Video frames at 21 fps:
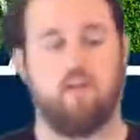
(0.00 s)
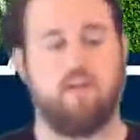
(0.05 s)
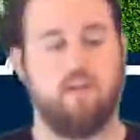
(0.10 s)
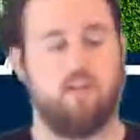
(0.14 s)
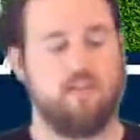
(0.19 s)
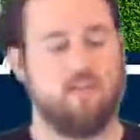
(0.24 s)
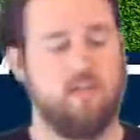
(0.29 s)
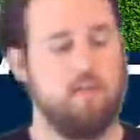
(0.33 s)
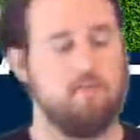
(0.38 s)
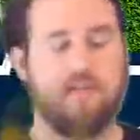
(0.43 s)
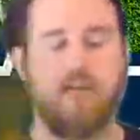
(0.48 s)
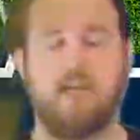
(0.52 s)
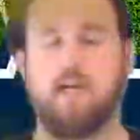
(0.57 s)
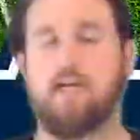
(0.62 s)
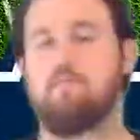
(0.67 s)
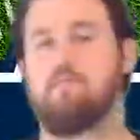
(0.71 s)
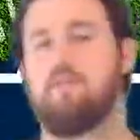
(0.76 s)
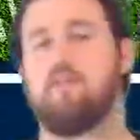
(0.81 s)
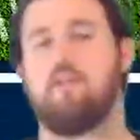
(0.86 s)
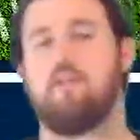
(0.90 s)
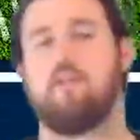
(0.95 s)

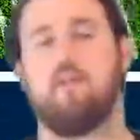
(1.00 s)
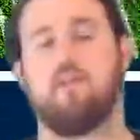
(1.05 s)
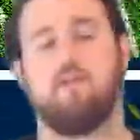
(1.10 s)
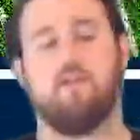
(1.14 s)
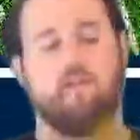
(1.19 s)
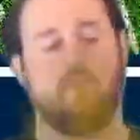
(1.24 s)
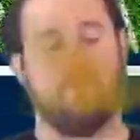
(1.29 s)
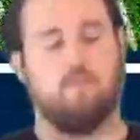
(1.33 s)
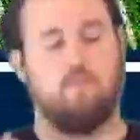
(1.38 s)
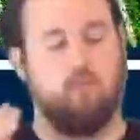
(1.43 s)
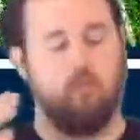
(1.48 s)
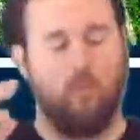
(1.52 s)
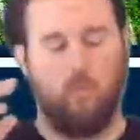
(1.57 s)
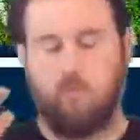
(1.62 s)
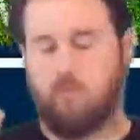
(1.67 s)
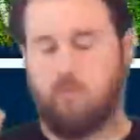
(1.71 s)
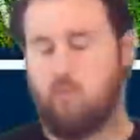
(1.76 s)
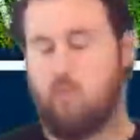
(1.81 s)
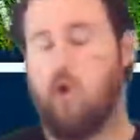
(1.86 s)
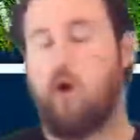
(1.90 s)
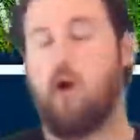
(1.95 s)
Sometimes,
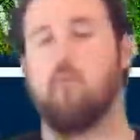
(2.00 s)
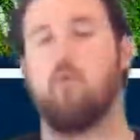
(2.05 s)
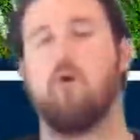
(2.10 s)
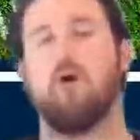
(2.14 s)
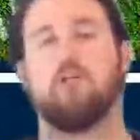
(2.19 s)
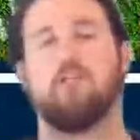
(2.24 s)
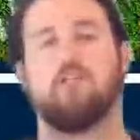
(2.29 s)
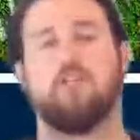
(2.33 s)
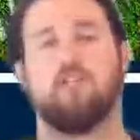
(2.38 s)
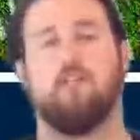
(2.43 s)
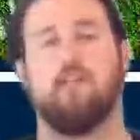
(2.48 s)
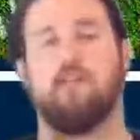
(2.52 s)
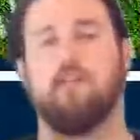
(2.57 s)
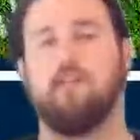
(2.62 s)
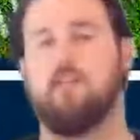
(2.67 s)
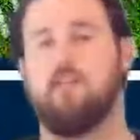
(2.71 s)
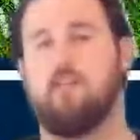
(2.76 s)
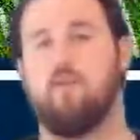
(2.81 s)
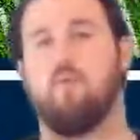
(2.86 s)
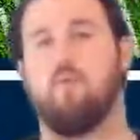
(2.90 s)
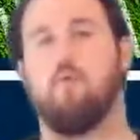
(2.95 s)

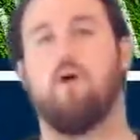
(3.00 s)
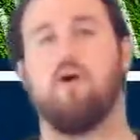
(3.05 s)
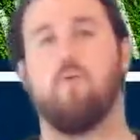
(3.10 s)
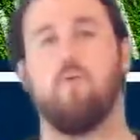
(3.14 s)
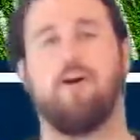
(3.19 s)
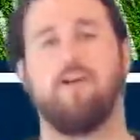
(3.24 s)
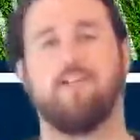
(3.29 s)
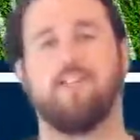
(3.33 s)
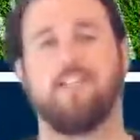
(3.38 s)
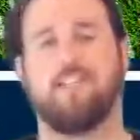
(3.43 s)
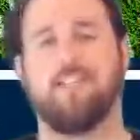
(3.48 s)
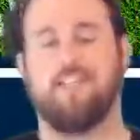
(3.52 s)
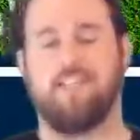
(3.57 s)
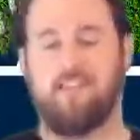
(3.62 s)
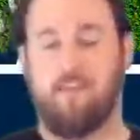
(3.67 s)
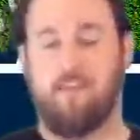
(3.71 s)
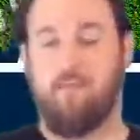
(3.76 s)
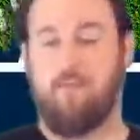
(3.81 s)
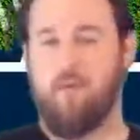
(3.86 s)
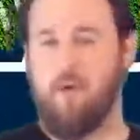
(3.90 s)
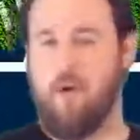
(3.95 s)
listen to Ron Washington,
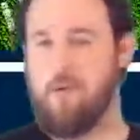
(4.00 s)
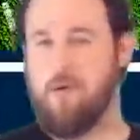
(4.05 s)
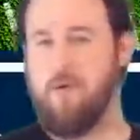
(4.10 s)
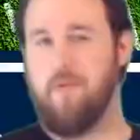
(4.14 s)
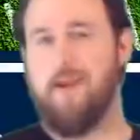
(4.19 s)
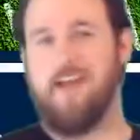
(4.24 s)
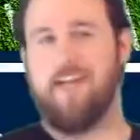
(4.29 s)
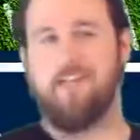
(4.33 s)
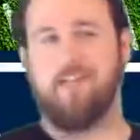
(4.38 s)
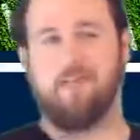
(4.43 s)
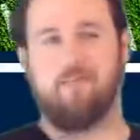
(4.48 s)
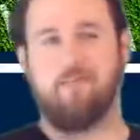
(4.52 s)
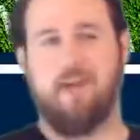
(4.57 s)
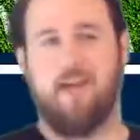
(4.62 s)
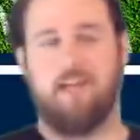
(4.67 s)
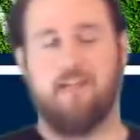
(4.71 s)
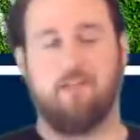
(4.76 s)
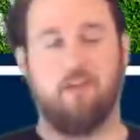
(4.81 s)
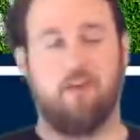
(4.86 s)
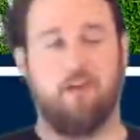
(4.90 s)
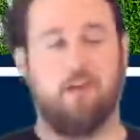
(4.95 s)
the former Rangers
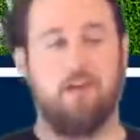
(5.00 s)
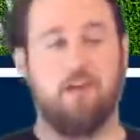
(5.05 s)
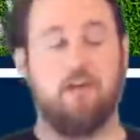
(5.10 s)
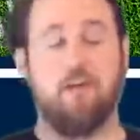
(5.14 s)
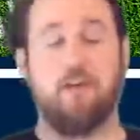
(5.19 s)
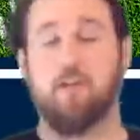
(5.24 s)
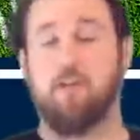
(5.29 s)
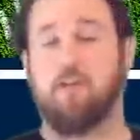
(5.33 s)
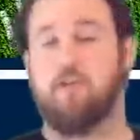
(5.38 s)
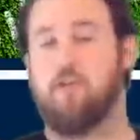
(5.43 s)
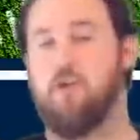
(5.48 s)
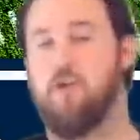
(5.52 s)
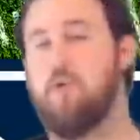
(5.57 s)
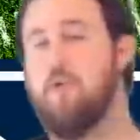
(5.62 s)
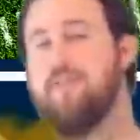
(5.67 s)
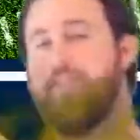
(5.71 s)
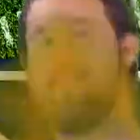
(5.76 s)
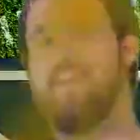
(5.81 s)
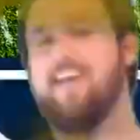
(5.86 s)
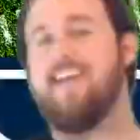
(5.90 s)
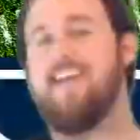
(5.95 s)
manager. Do
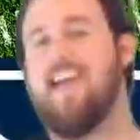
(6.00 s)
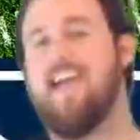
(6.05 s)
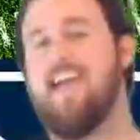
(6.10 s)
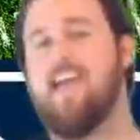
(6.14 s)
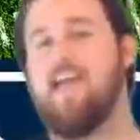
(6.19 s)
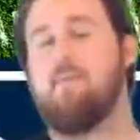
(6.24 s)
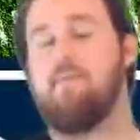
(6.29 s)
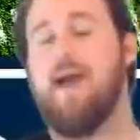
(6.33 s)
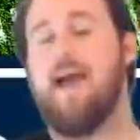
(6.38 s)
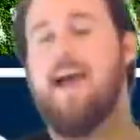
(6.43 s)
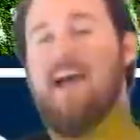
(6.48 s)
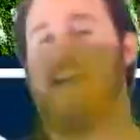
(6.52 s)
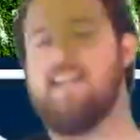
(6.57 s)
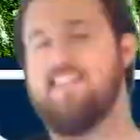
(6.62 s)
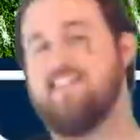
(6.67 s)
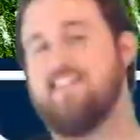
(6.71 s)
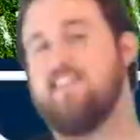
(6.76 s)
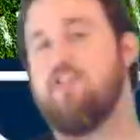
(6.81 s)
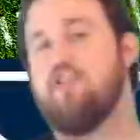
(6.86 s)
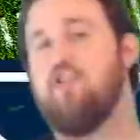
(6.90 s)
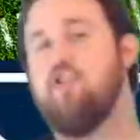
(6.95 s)
what the game
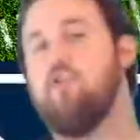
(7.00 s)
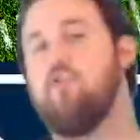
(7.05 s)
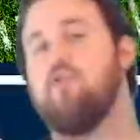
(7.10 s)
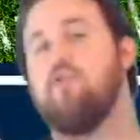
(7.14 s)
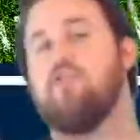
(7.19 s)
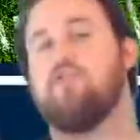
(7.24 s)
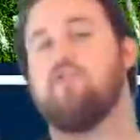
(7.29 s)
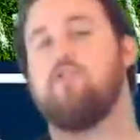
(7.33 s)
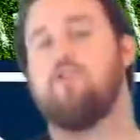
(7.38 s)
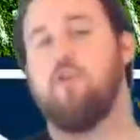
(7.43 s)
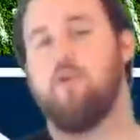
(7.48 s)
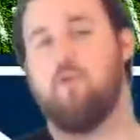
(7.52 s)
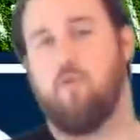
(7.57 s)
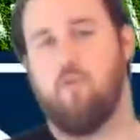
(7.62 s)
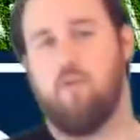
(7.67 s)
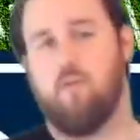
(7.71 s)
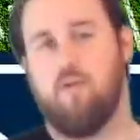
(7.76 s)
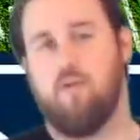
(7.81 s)
asks you to do.